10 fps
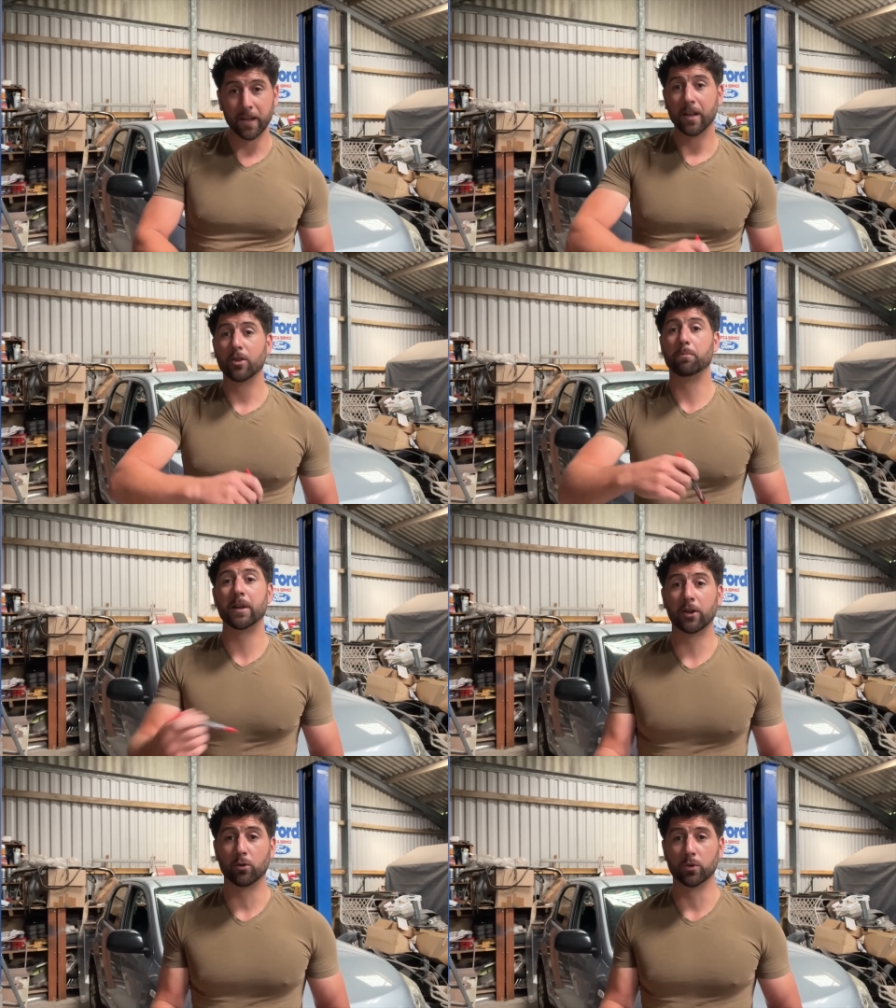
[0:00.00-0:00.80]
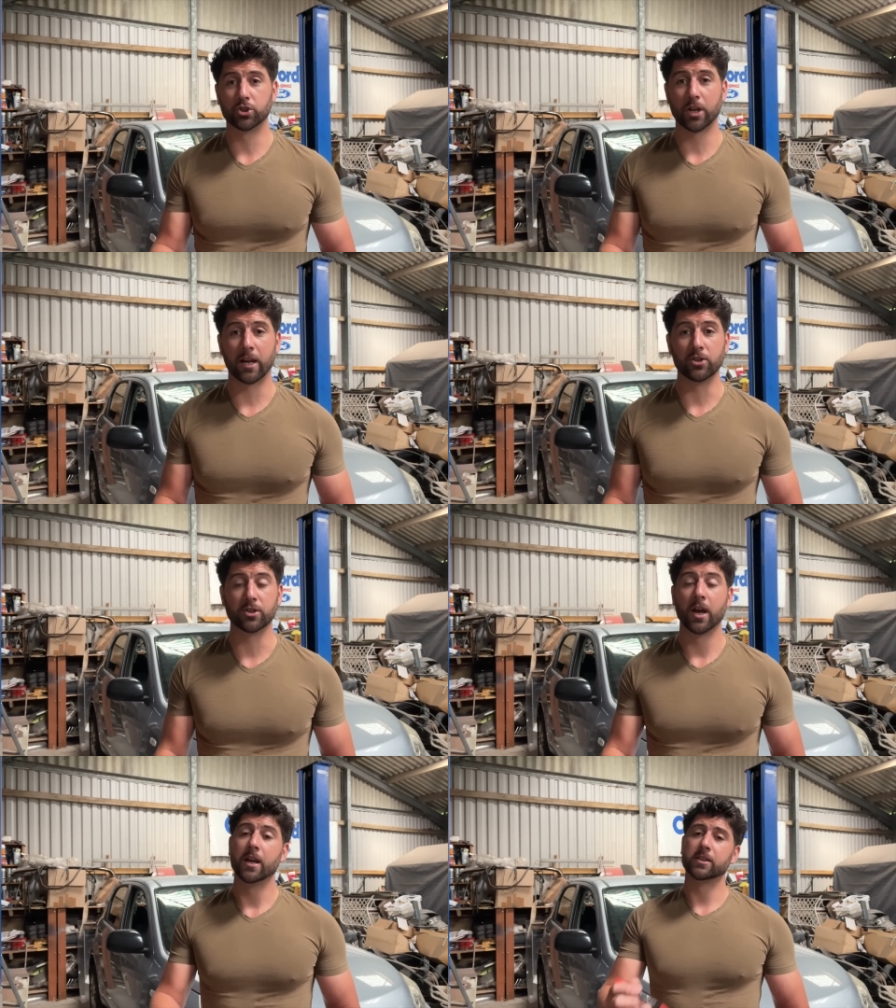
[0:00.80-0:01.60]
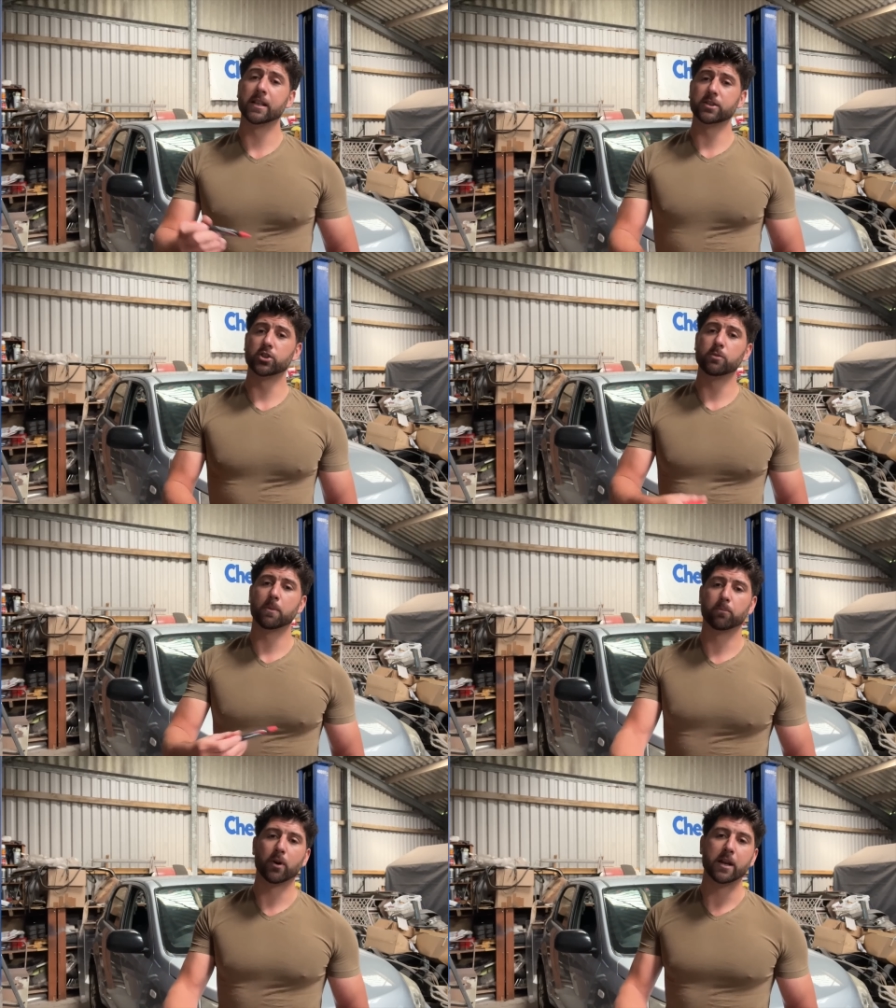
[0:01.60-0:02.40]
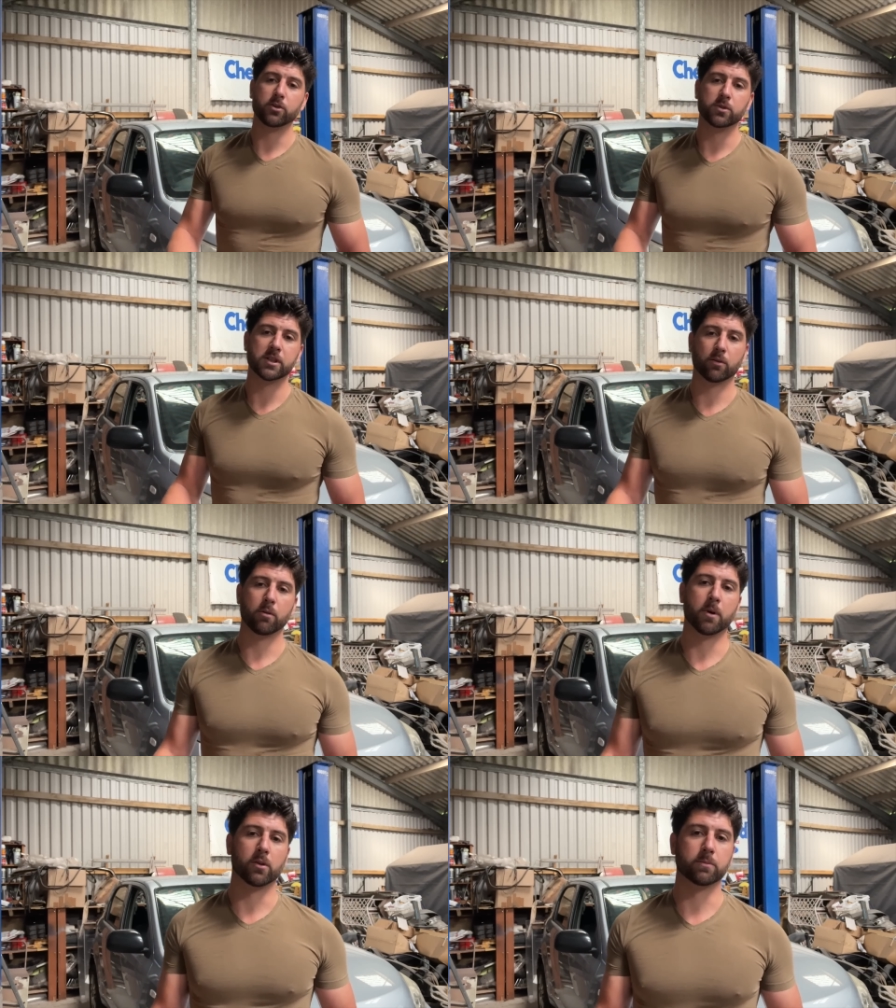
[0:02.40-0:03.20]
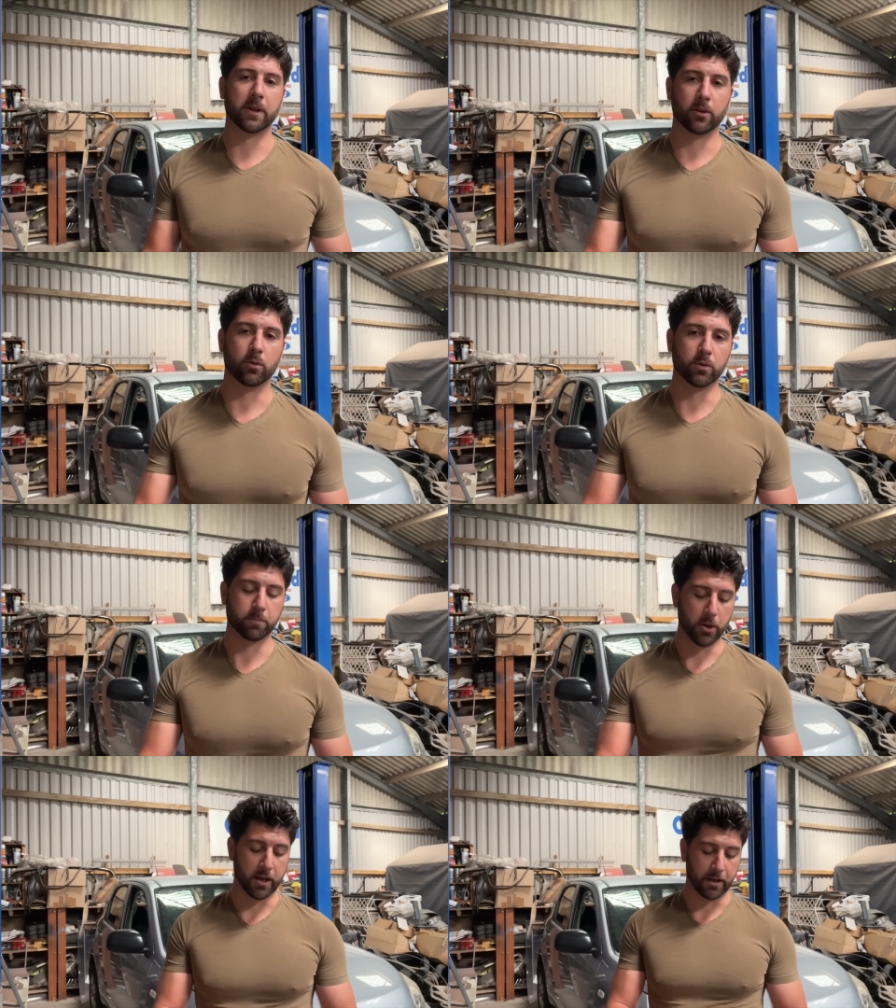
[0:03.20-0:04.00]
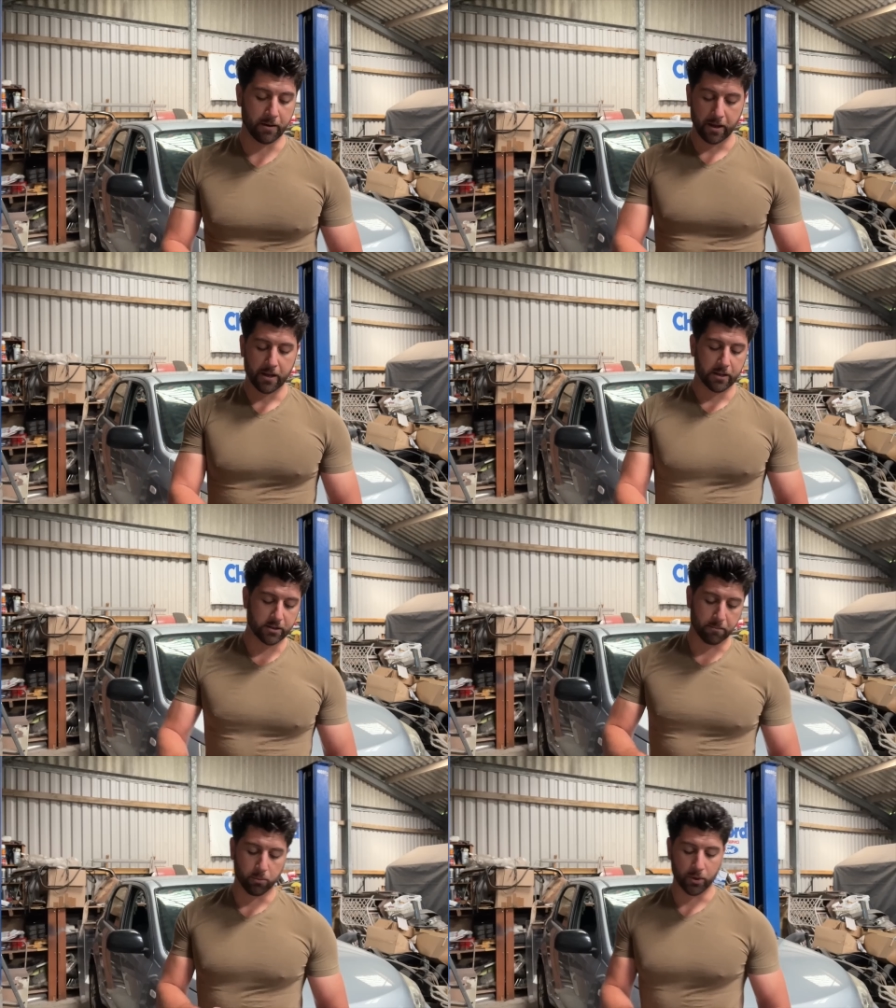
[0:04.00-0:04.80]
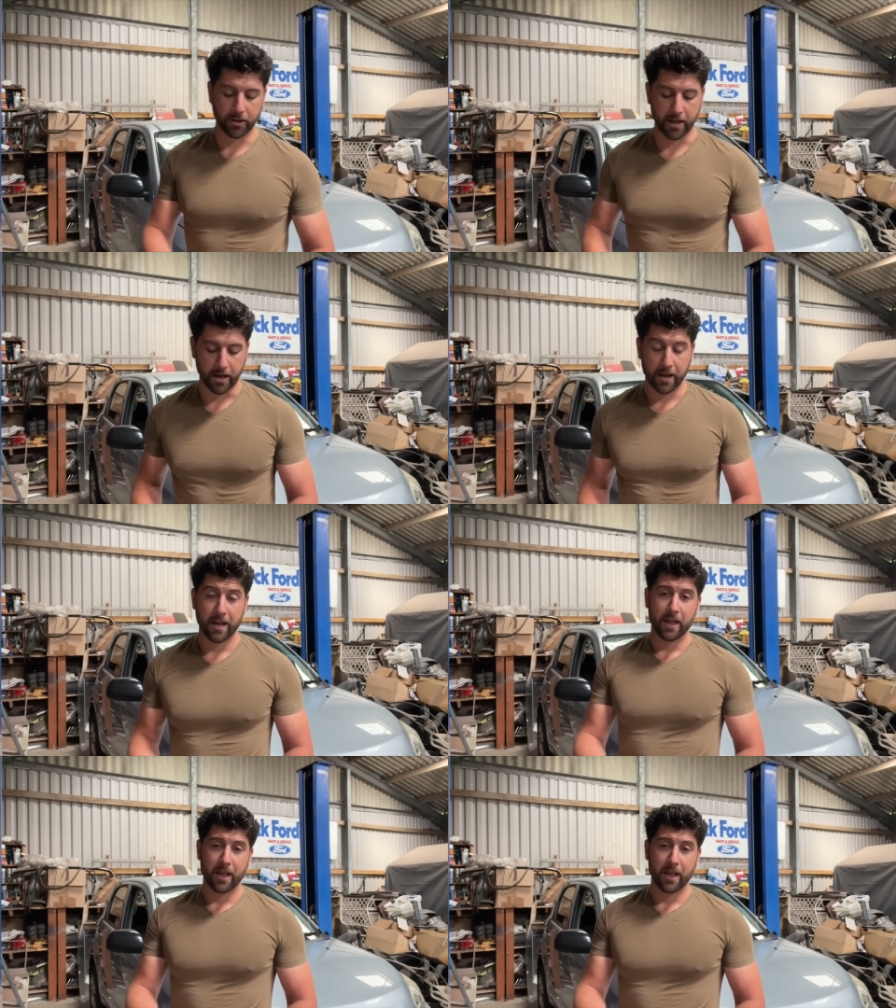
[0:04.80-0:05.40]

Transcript: the binnacle was changed. So let's assume a brand new zero miles binnacle was put in some point there.